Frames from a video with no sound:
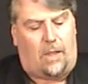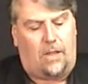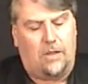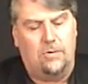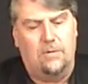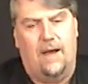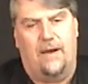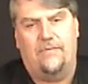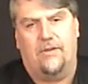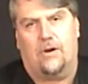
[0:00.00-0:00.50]

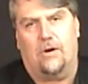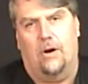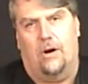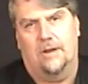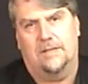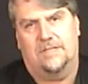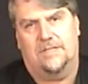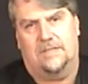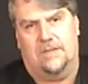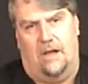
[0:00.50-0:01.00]
You have a
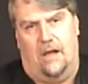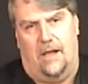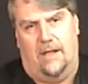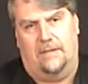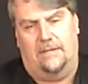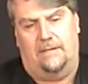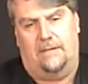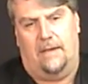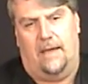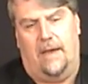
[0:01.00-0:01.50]
card
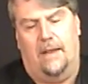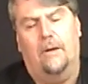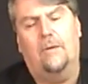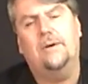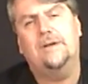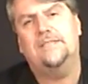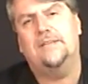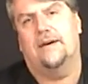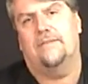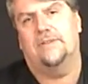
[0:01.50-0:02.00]
signed, and
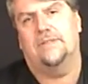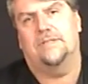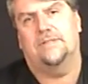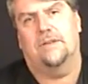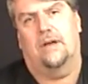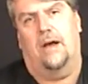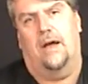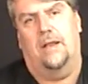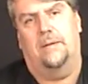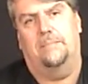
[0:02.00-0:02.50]
always have it
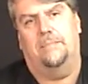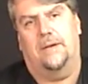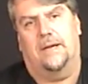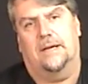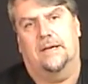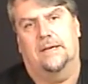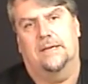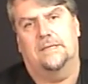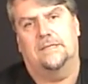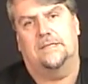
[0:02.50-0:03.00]
signed
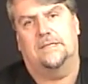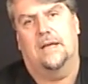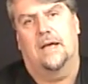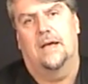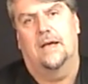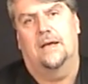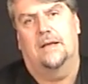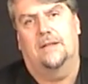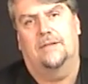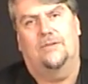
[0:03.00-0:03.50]
because
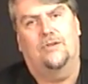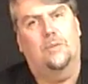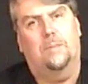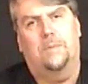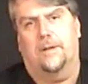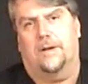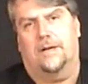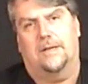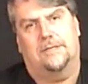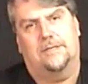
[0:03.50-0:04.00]

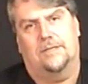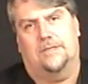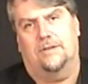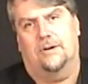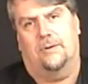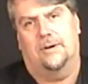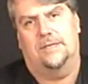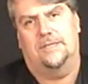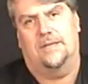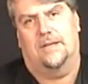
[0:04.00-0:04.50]
duplicates are
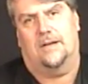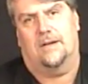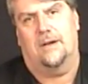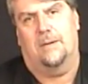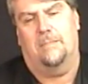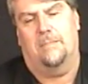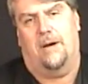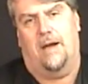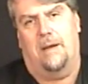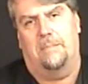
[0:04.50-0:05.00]
so easy to
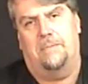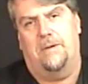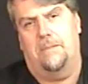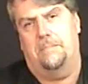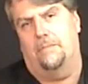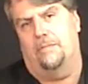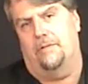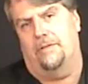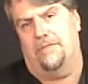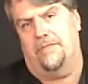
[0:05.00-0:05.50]
come by.
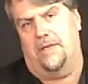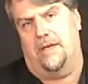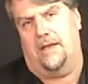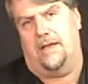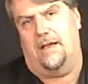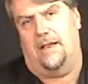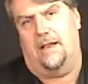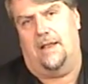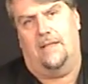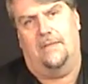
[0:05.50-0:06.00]
People will
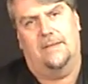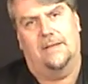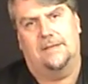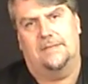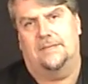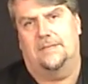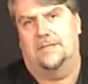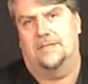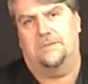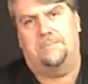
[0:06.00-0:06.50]
think it, and
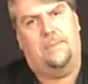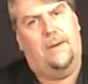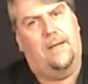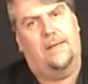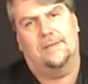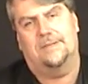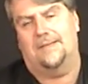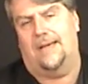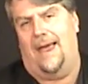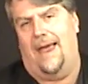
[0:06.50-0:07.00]
this
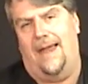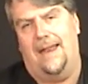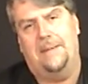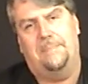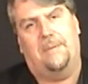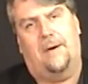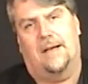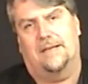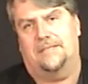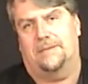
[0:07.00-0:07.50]
dispels any
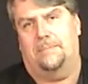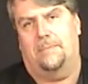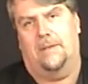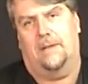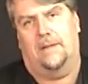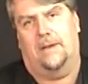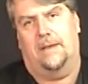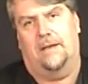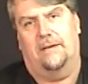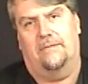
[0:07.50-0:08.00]

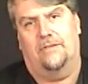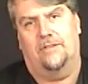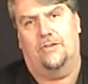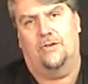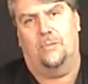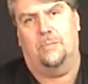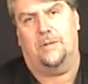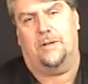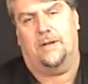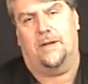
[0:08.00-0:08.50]
possibility of a
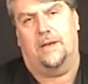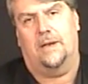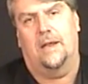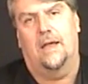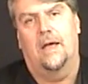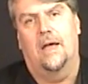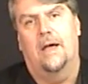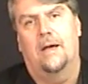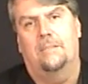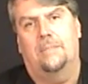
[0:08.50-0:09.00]
duplicate.
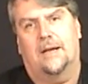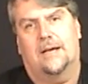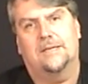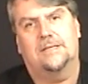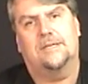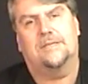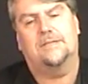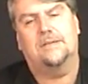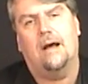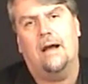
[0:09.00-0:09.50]
Because
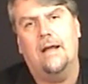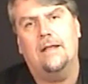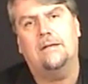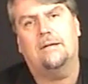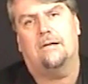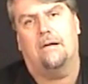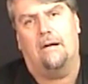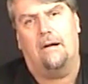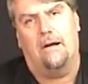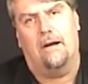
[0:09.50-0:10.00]
a signed
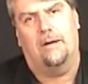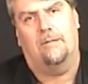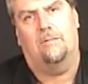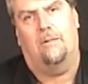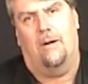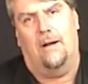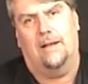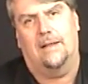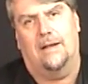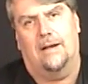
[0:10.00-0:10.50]
card
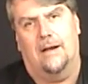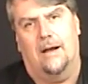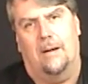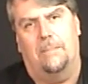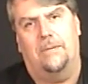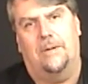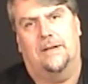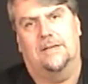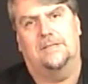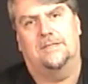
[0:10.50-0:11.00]
winding
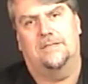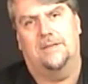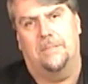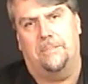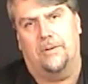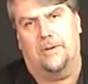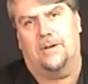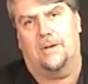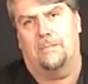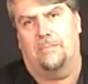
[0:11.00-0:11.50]
up in a
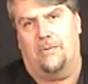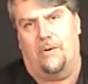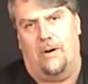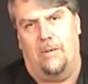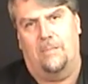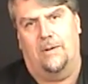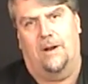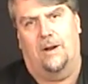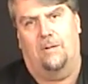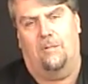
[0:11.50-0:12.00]
zippered
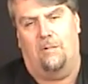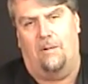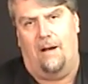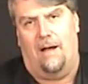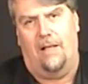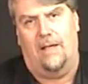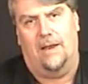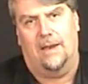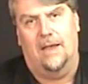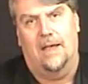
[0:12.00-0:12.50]
compartment in a
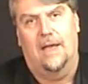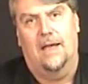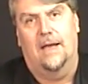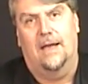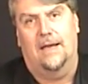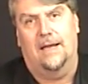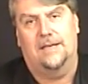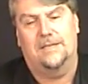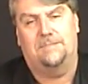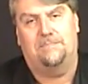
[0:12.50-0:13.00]
wallet
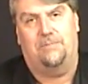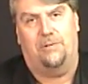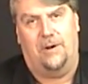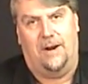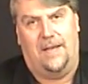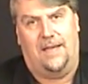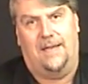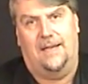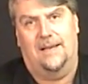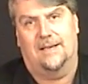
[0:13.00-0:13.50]
is
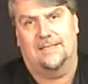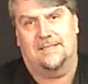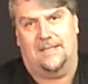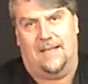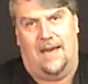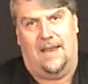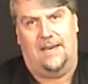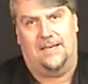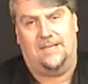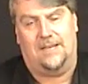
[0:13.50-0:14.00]
pretty
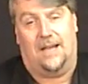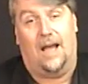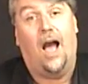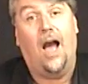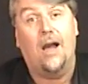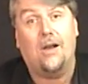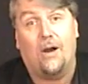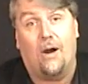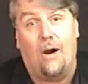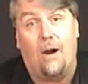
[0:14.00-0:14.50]
astonishing.
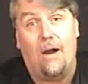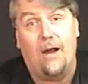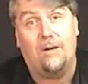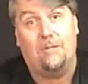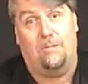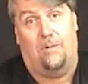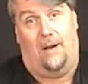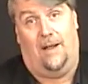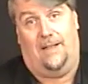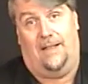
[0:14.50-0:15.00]
A card
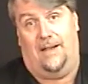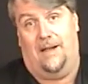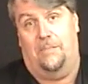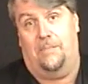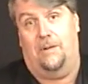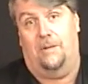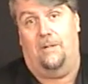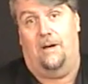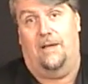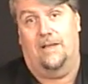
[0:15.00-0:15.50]
winding up
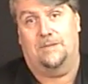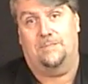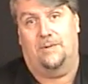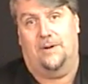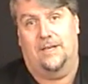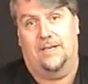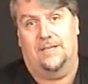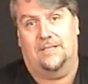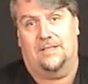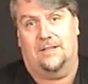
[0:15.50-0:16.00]
in a wallet is
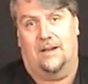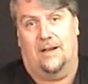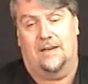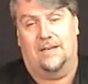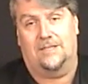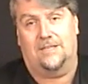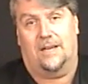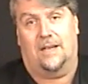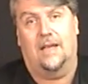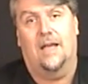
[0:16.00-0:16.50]
pretty
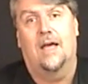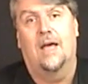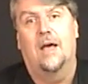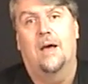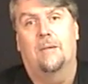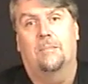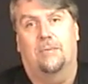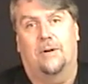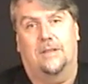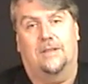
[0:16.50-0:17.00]
astonishing.
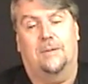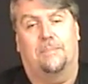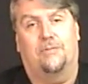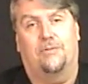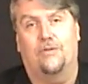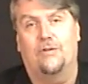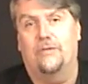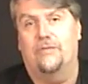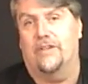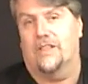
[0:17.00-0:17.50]
But to
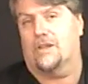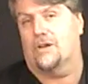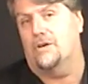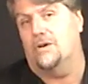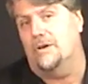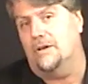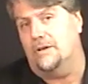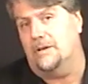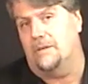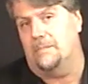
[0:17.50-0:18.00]
prove it
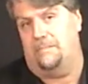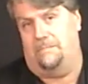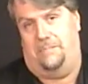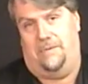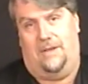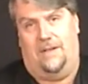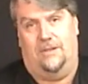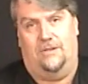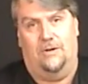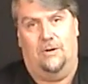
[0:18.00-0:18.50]
couldn't
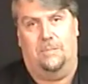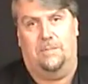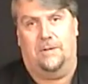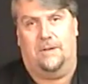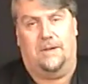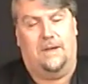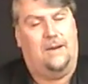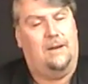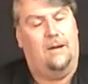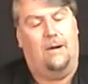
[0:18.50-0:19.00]
be a
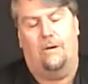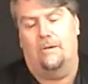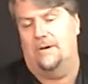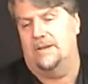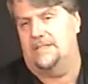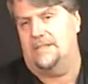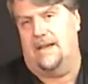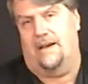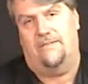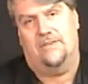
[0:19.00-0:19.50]
duplicate,
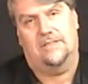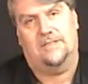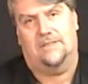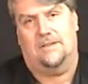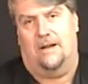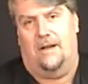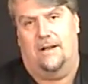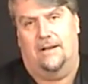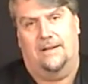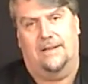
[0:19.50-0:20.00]
always have it
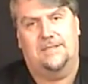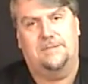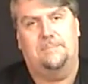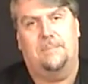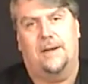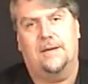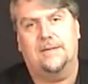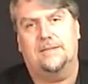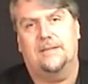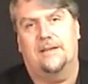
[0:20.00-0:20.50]
signed.
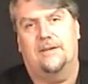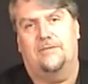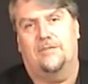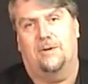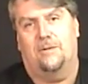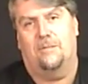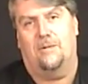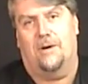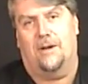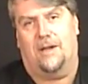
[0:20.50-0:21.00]
Especially if
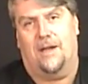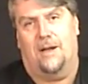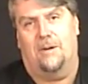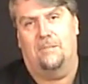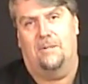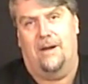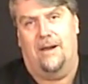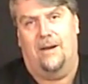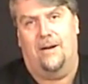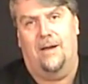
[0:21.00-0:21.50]
you're working
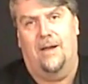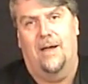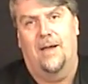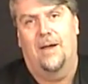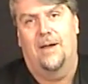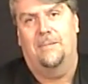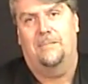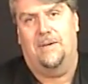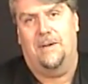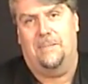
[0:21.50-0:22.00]
where
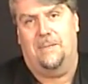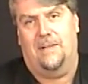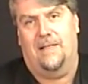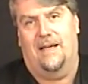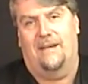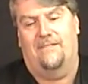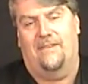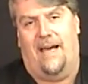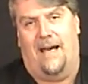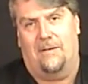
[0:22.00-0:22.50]
people
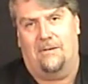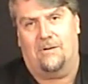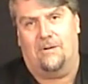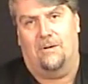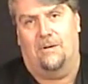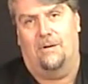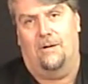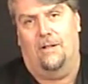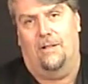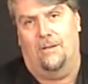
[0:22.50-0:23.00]
have
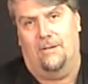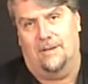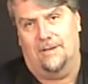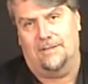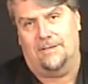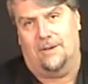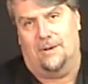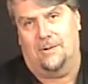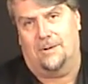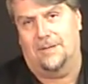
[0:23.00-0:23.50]
alcohol
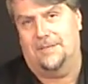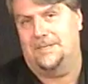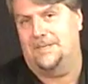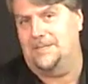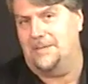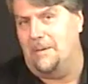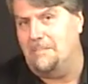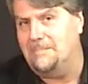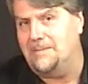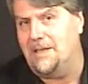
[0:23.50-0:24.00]
also. Because
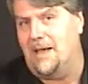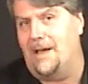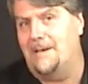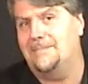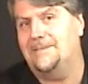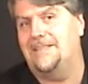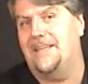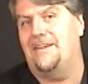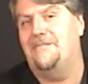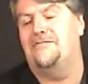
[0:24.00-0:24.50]

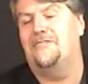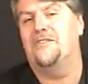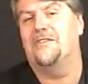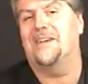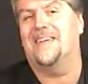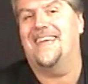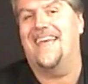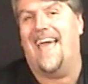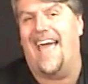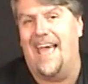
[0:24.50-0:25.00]
sometimes they
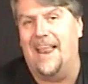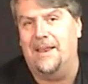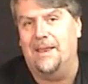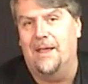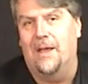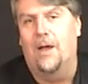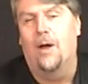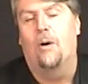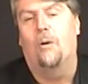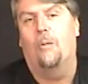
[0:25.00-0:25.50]
forget
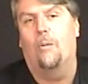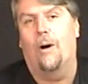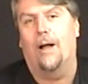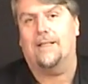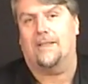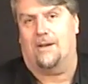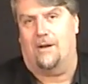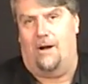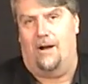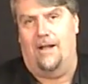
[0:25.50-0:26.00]

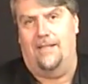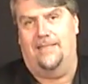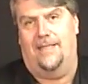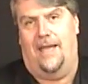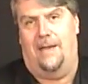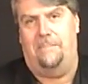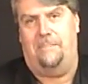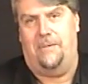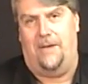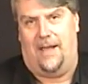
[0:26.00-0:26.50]
what card
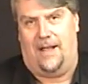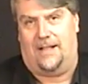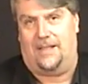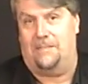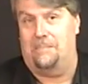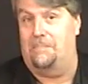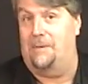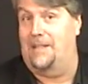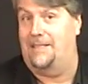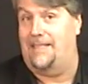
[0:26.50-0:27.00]
they
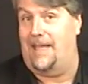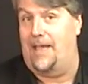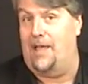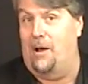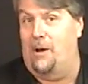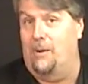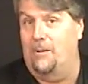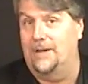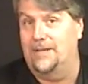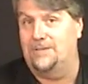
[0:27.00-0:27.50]
picked, but they
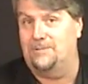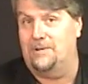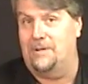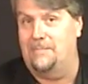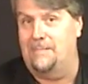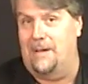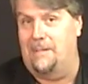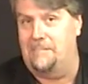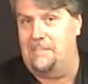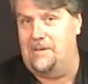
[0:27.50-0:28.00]
always
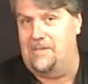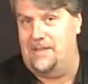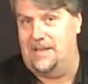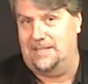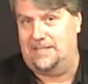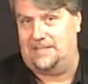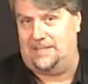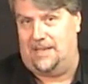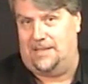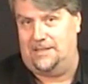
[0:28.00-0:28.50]
remember their
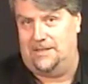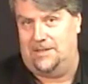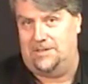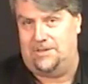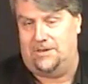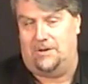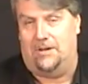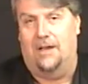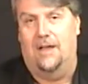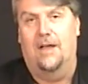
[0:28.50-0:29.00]

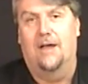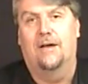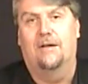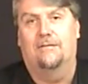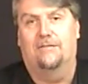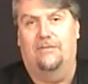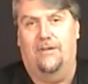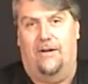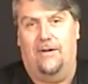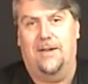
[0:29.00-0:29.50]
signature.
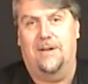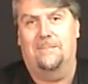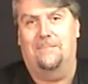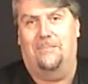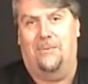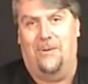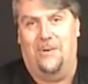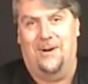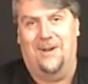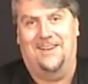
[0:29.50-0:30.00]
Very
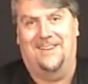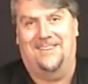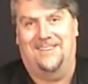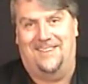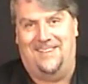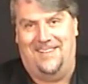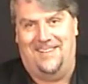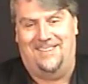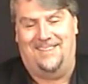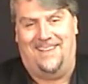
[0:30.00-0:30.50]
important
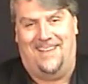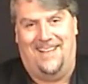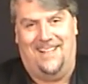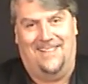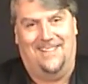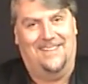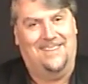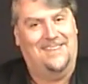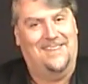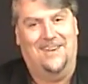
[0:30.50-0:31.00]

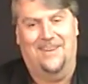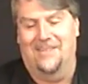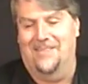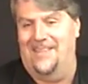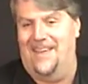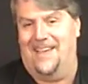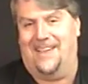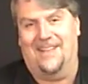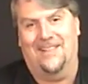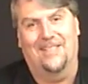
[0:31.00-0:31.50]
detail.
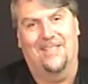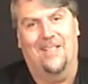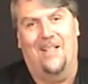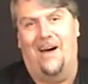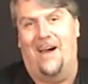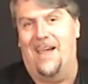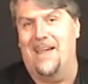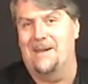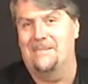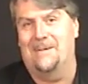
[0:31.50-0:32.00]
They can
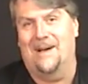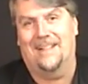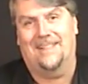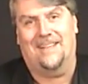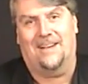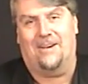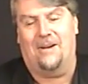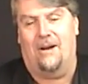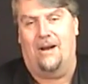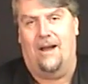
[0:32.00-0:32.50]
lie about
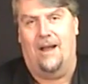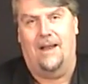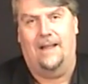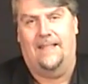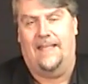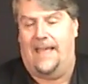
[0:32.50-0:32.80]
the card.